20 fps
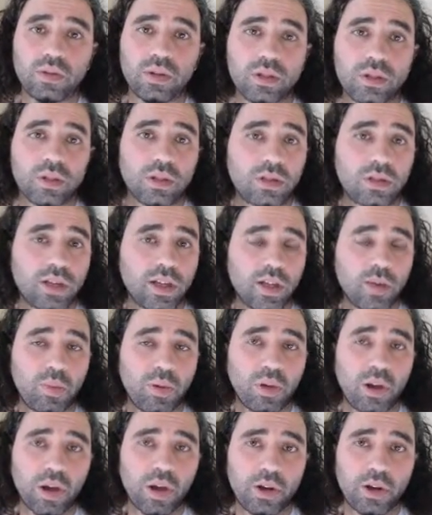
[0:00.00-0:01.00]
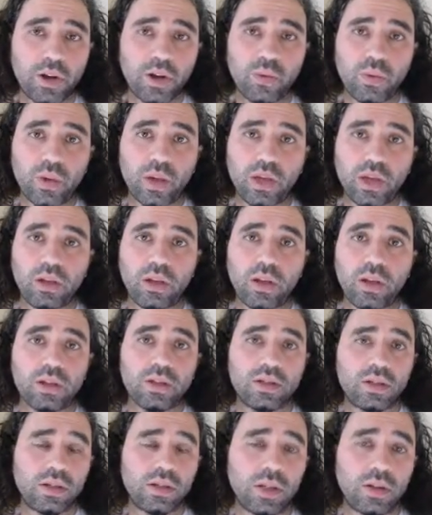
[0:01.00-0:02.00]
This doesn't help Allah in any way. Allah
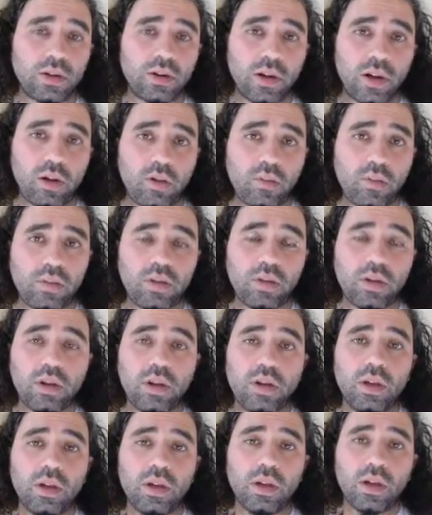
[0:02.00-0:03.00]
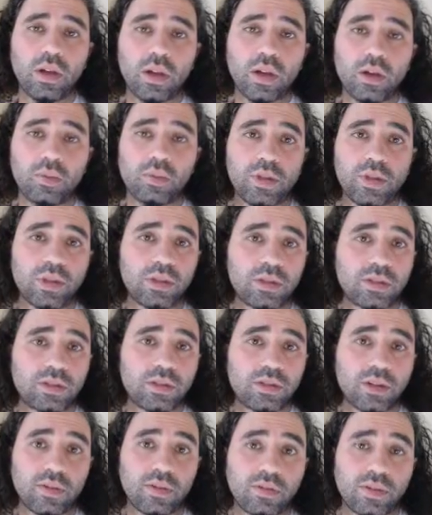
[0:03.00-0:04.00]
doesn't need our help. He's
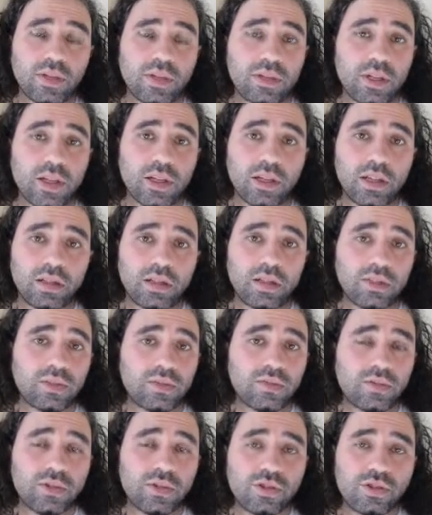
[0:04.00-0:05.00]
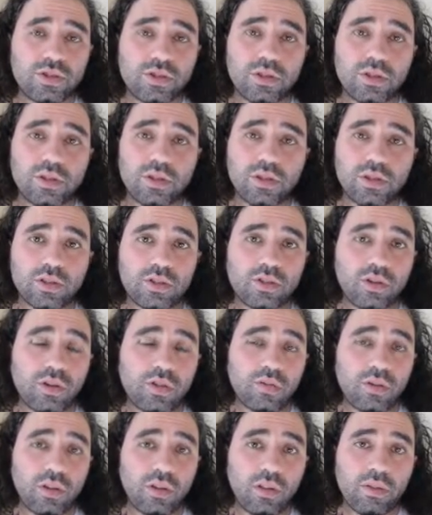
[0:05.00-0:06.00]
self-sustaining, self-sufficient. He's
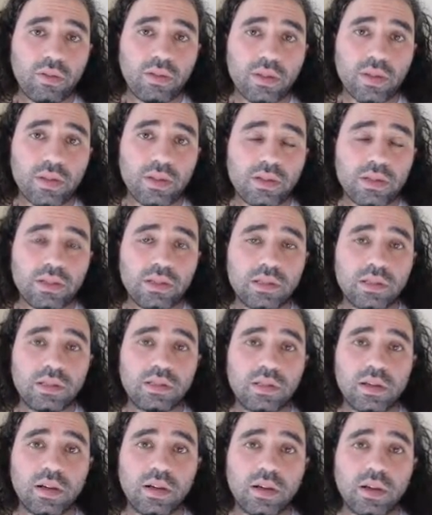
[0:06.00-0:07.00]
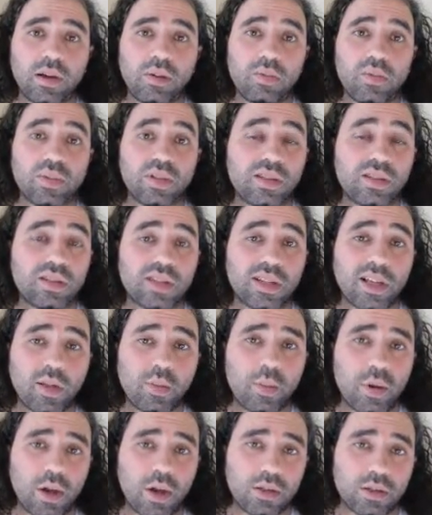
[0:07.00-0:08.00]
creator of all things. This is to
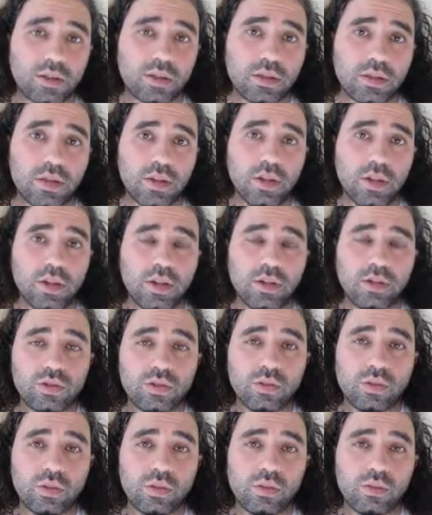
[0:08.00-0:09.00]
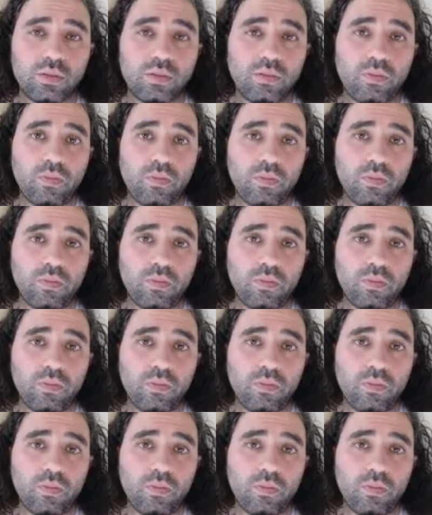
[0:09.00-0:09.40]
help us. So